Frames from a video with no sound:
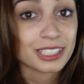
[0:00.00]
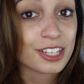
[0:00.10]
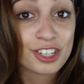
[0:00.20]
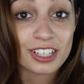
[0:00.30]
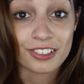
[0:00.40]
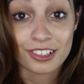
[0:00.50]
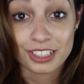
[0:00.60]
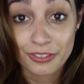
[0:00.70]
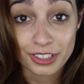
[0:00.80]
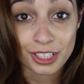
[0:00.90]
section and I'll
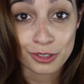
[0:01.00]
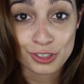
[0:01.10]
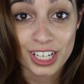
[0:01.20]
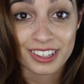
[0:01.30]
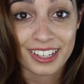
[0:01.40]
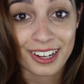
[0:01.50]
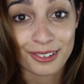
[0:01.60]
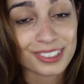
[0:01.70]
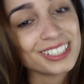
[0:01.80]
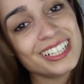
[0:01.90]
definitely go check that out.